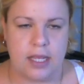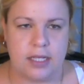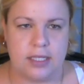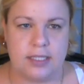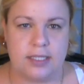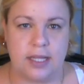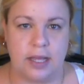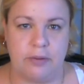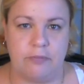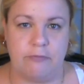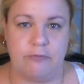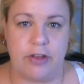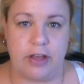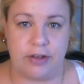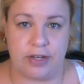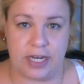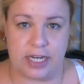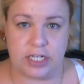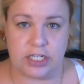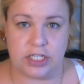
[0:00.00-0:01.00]
some
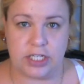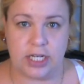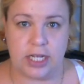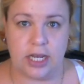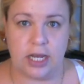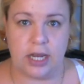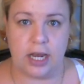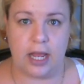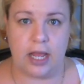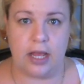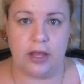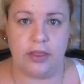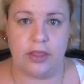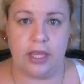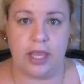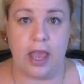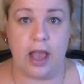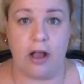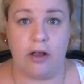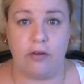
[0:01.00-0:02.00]
foundation,
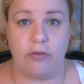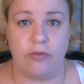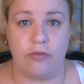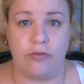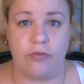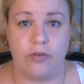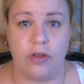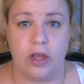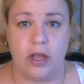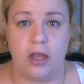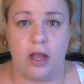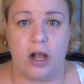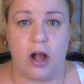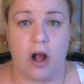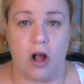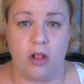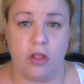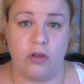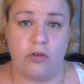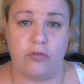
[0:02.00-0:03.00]
the e.l.f.
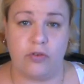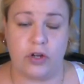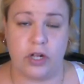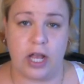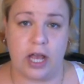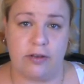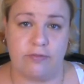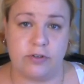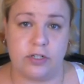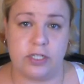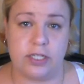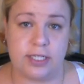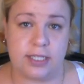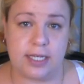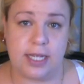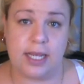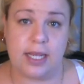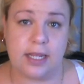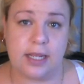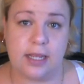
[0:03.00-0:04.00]
all over cover
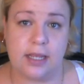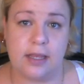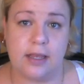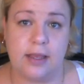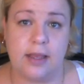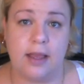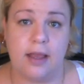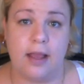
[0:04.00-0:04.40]
stick.